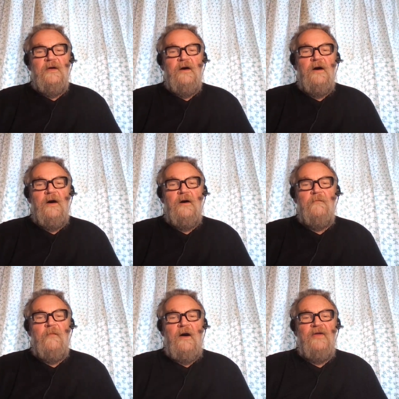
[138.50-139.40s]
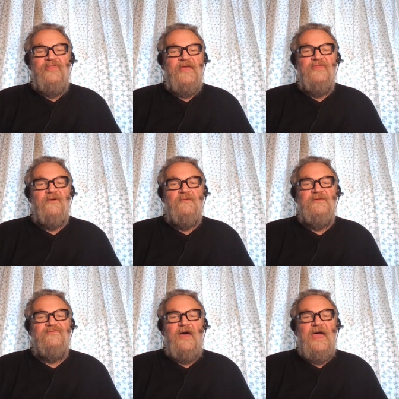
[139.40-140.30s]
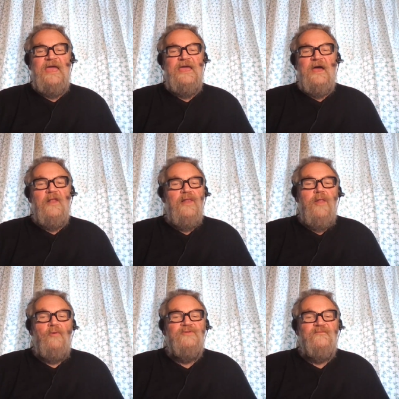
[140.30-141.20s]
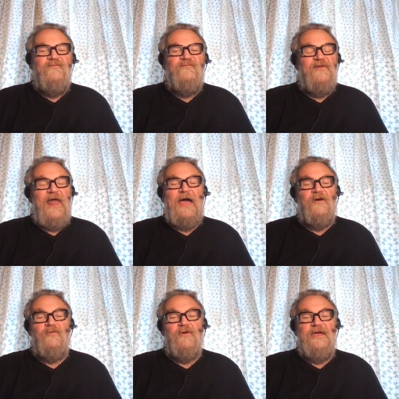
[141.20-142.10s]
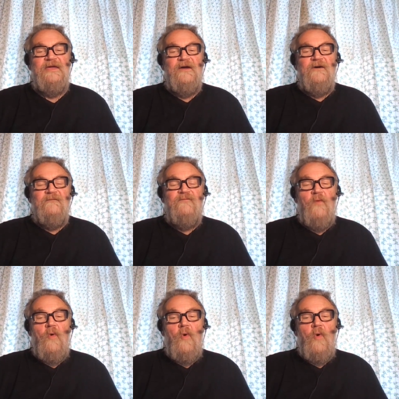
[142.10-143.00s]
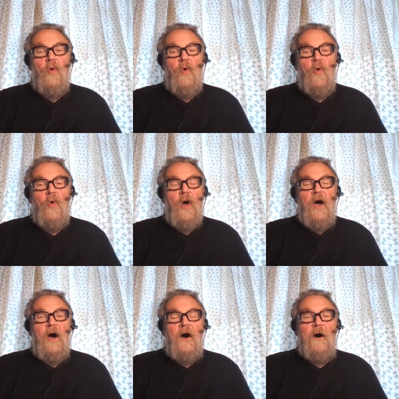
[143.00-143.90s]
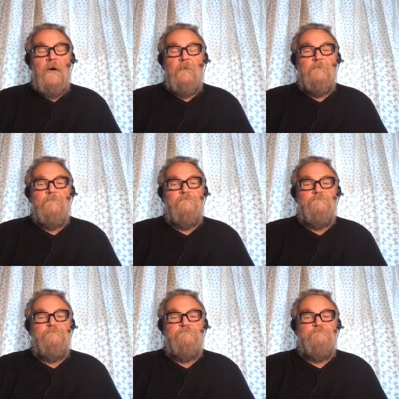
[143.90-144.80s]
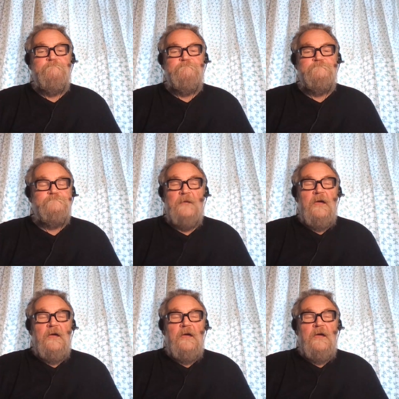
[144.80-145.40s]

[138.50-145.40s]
Um, I think there is a lot of flackery for um,